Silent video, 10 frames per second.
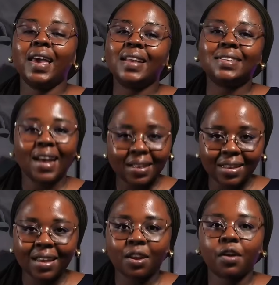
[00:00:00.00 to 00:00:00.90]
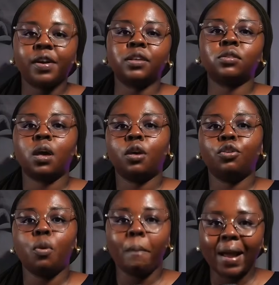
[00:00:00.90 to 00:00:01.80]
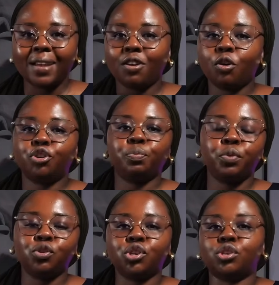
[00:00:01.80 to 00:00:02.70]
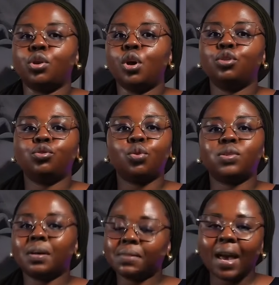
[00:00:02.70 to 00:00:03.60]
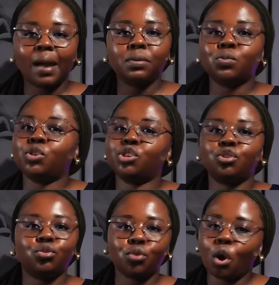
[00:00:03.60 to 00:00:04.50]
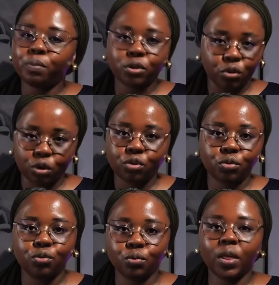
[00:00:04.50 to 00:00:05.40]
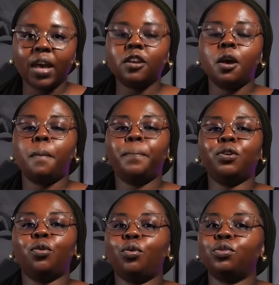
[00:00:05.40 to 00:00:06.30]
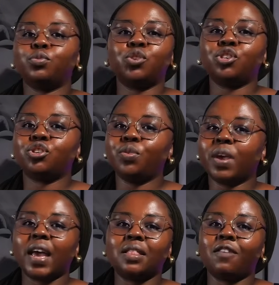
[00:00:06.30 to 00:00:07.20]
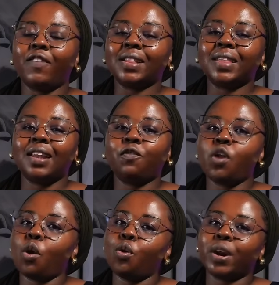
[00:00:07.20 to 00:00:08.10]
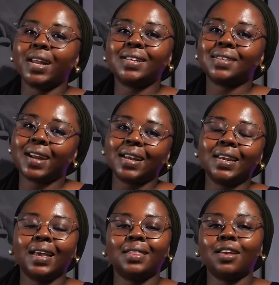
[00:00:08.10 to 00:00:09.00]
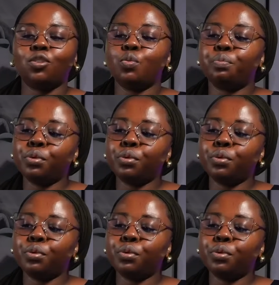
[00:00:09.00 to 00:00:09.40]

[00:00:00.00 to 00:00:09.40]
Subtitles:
it does increase your monthly contribution. So sometimes we just opt not to do that because we're just looking at the fact that if you're already struggling and then you